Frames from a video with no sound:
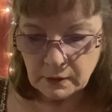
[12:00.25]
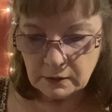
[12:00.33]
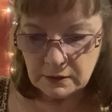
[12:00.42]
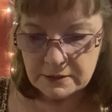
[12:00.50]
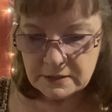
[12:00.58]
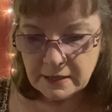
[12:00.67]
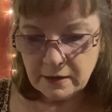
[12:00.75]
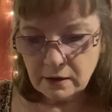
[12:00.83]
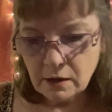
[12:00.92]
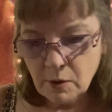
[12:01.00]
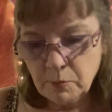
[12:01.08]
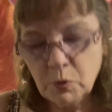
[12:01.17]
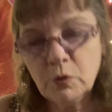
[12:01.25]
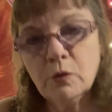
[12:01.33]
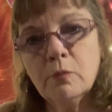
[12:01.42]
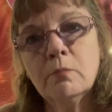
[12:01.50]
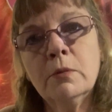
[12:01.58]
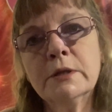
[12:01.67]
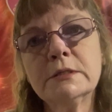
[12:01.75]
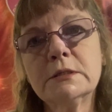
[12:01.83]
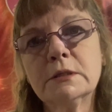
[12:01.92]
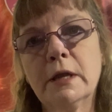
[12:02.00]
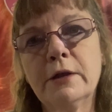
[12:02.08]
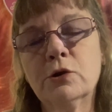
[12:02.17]
Let's say a couple months
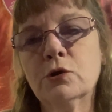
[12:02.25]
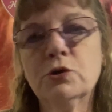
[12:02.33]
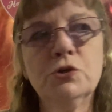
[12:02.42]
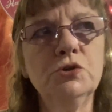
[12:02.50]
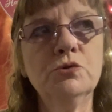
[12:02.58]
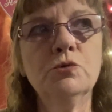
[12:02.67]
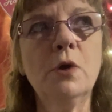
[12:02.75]
later, you